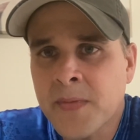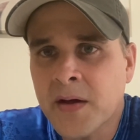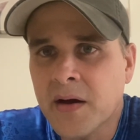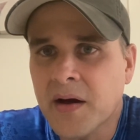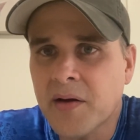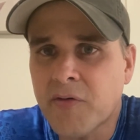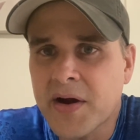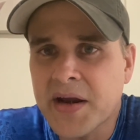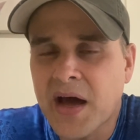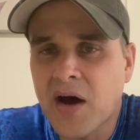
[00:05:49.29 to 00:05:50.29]

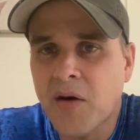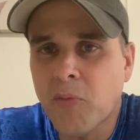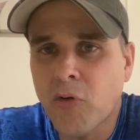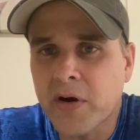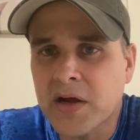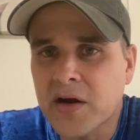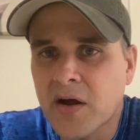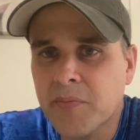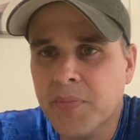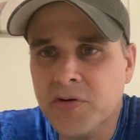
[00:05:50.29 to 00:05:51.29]
Right now I'm working
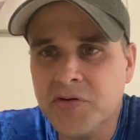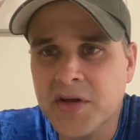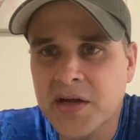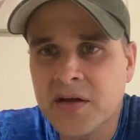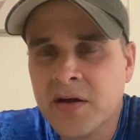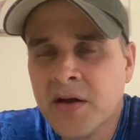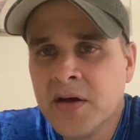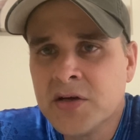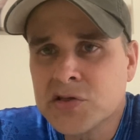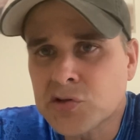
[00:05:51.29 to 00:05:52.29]
on building
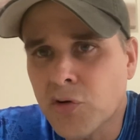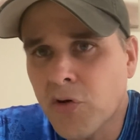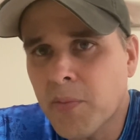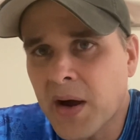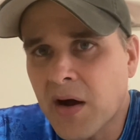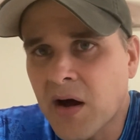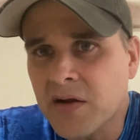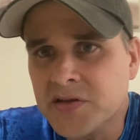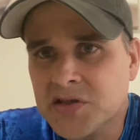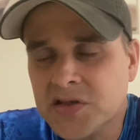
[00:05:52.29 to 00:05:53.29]
soil
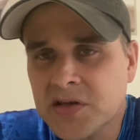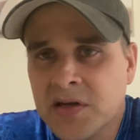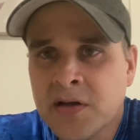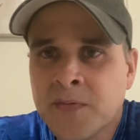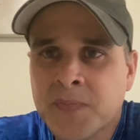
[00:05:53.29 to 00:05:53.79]
biology,